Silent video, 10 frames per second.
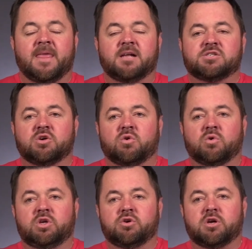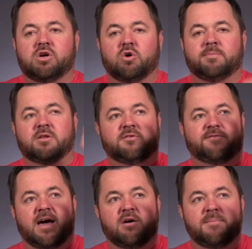And so you can go up to the
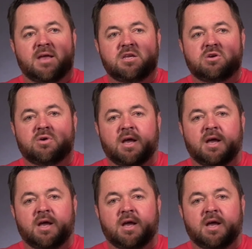file menu